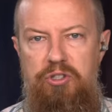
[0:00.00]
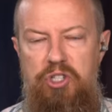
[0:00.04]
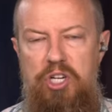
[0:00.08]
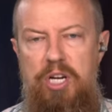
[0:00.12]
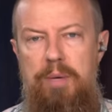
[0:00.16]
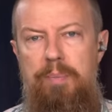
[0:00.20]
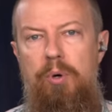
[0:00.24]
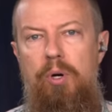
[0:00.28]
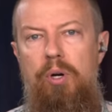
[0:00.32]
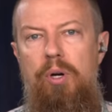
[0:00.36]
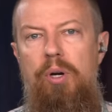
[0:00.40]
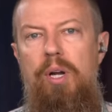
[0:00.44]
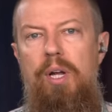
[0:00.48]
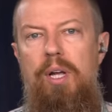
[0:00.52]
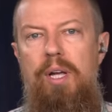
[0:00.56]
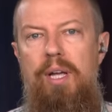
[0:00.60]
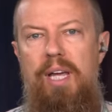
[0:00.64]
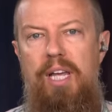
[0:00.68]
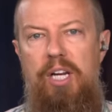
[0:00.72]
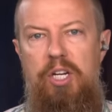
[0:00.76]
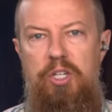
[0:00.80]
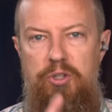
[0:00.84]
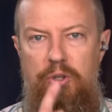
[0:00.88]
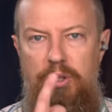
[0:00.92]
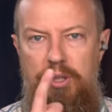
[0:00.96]
cheaper,
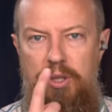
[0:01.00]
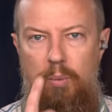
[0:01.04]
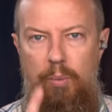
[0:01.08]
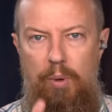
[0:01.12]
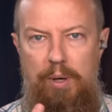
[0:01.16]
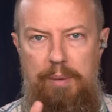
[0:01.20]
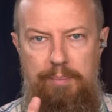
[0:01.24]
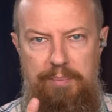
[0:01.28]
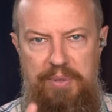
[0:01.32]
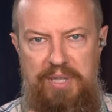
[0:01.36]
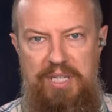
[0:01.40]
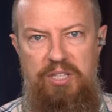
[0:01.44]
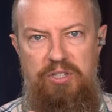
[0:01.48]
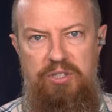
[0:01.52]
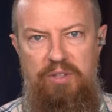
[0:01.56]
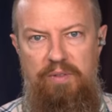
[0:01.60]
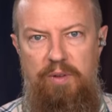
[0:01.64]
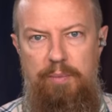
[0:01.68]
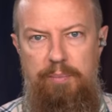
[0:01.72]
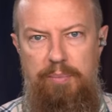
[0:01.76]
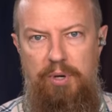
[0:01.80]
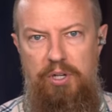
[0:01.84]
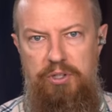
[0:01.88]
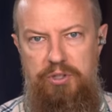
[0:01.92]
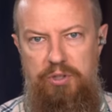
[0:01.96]
it is only one piece of
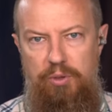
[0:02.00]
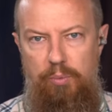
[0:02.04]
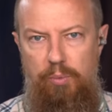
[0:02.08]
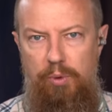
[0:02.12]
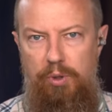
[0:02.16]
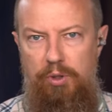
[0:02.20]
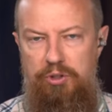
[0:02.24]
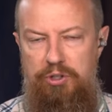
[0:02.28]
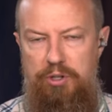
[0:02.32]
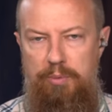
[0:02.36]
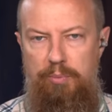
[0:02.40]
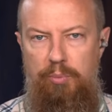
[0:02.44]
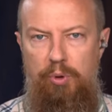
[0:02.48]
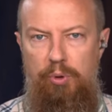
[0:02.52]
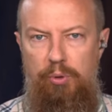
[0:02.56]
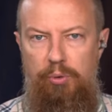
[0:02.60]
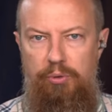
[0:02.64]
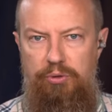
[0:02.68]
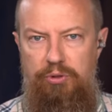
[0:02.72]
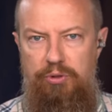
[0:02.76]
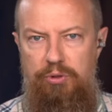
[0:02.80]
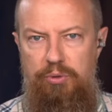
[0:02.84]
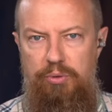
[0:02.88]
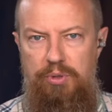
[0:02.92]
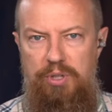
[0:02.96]
the puzzle, whereas the Pearl
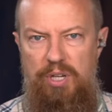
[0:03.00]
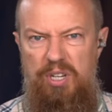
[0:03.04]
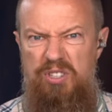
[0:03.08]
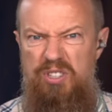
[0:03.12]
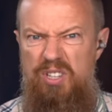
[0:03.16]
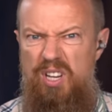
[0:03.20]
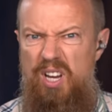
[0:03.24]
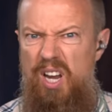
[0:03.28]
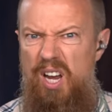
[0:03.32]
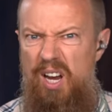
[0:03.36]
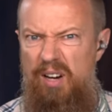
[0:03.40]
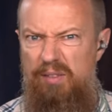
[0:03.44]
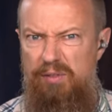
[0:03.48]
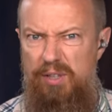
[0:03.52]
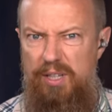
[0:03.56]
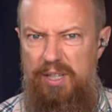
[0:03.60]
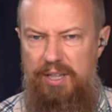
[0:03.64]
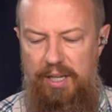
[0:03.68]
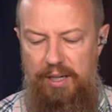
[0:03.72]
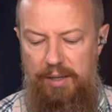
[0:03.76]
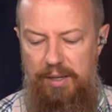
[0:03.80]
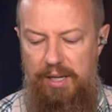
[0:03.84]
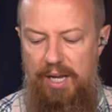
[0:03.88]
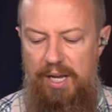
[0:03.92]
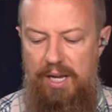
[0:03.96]
2 does
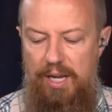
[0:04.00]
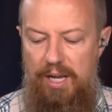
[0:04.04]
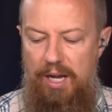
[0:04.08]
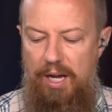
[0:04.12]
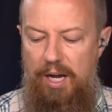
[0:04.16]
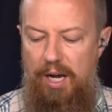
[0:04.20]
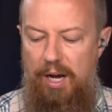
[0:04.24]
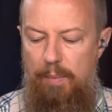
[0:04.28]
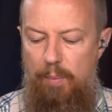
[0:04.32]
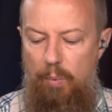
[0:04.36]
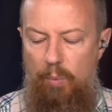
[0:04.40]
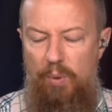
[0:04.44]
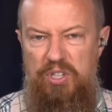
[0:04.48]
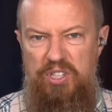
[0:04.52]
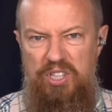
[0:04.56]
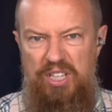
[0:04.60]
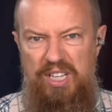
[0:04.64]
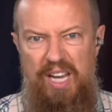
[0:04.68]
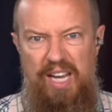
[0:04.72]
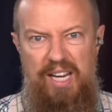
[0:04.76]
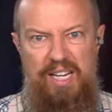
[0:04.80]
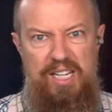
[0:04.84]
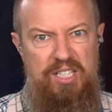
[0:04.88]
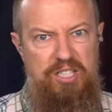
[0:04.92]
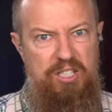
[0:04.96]
everything, um, which
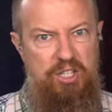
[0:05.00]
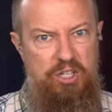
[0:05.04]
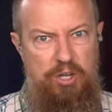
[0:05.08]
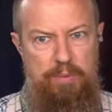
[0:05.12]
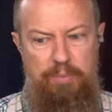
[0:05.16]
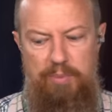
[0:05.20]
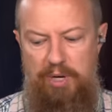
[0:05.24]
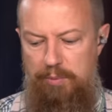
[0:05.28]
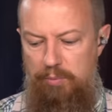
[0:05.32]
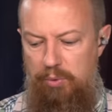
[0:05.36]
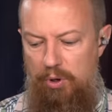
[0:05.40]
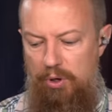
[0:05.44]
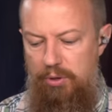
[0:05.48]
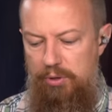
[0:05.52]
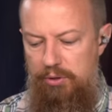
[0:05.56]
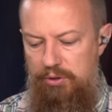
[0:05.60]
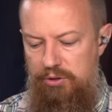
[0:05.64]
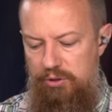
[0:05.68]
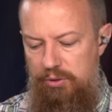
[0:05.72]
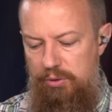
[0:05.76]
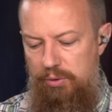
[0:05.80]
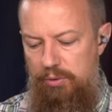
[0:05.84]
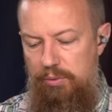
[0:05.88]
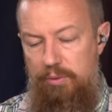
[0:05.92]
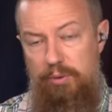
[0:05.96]
again is just the big brother
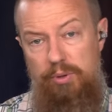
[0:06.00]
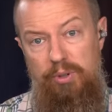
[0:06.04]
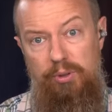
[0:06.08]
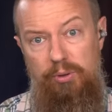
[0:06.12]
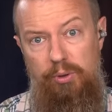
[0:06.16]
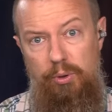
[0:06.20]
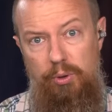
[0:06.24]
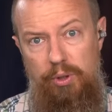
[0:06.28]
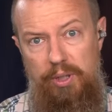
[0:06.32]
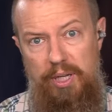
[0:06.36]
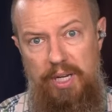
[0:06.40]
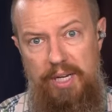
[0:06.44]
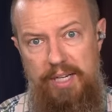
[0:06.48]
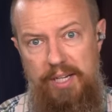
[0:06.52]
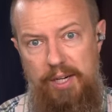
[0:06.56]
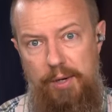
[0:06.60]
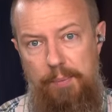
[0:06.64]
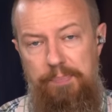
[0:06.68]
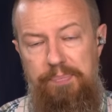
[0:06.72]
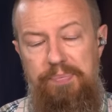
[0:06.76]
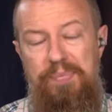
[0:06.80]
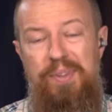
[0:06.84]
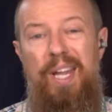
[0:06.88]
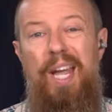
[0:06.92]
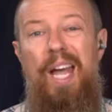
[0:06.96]
to the little guy here.
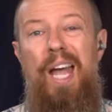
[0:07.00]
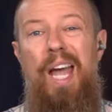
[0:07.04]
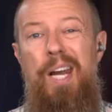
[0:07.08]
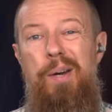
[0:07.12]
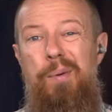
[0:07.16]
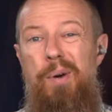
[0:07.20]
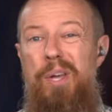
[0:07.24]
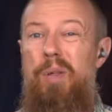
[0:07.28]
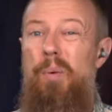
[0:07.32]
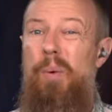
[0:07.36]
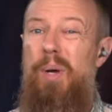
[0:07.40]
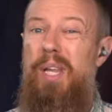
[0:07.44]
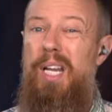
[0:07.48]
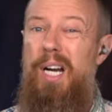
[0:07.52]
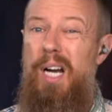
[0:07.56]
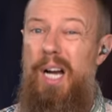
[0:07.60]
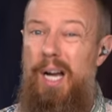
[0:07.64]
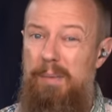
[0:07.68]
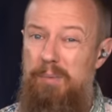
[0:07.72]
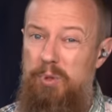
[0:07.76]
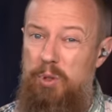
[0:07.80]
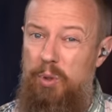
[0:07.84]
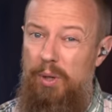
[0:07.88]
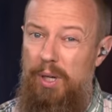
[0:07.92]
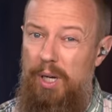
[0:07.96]
Anyway, the way that
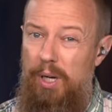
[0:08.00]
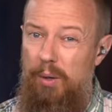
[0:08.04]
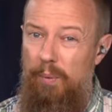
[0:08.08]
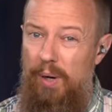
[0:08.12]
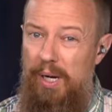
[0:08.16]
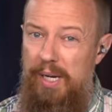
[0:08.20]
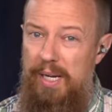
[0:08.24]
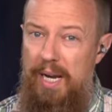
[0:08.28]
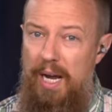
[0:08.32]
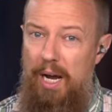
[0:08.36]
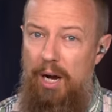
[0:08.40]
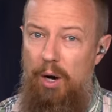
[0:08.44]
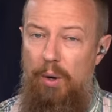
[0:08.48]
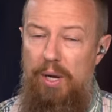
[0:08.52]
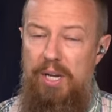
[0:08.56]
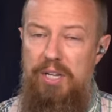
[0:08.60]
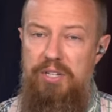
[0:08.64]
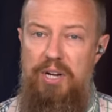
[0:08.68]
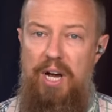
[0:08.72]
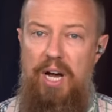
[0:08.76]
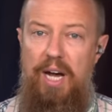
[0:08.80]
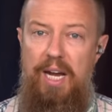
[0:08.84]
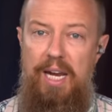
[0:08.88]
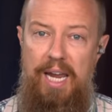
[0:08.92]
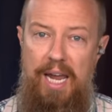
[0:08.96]
I'm doing it right now
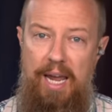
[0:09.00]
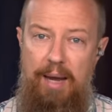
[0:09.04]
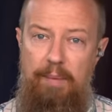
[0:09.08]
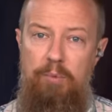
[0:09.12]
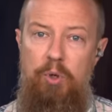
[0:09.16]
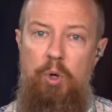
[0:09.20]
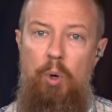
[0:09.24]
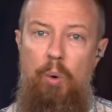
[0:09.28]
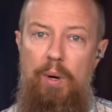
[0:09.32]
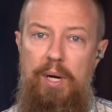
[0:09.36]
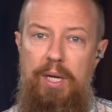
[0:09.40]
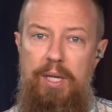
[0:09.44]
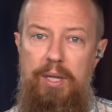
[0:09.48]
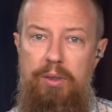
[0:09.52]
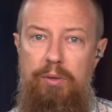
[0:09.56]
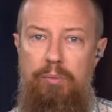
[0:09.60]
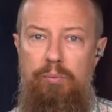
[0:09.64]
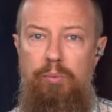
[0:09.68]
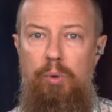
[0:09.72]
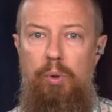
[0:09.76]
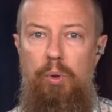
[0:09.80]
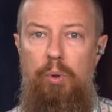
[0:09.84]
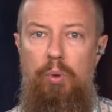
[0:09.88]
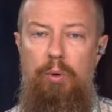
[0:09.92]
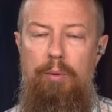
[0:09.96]
is I am going
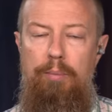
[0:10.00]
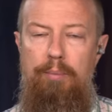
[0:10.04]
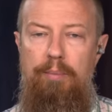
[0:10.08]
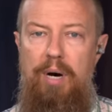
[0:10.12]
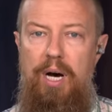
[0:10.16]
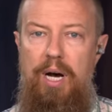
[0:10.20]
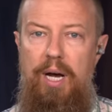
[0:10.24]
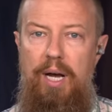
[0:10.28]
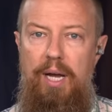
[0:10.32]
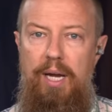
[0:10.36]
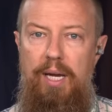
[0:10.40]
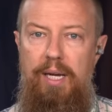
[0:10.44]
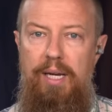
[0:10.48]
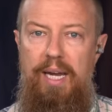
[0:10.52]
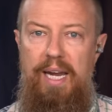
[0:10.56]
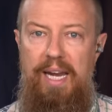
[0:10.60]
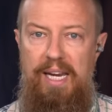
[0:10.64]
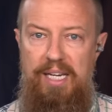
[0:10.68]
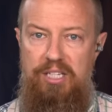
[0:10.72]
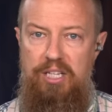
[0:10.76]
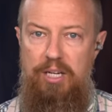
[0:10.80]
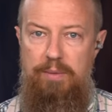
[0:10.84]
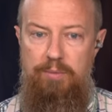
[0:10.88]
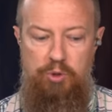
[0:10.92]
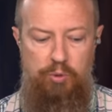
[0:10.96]
through my
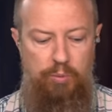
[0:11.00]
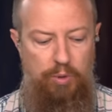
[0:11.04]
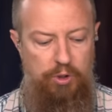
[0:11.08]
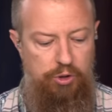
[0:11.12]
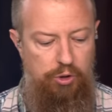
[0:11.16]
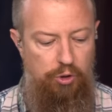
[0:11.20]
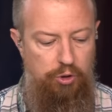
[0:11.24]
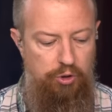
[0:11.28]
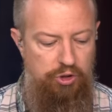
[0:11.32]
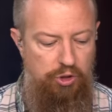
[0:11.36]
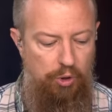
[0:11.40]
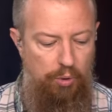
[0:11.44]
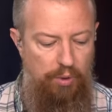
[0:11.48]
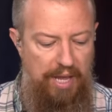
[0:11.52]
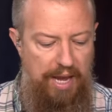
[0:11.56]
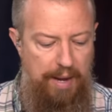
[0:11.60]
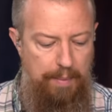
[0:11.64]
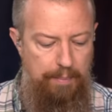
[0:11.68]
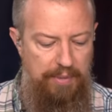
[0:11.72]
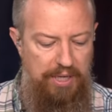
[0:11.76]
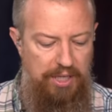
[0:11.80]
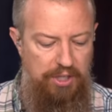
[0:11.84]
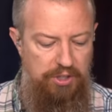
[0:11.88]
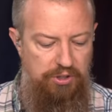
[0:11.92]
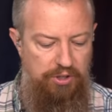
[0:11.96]
ATEM switcher. So
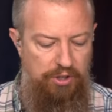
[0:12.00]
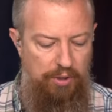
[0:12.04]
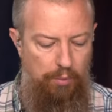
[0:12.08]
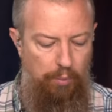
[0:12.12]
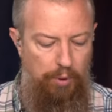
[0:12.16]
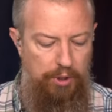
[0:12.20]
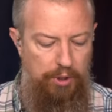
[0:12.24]
that means that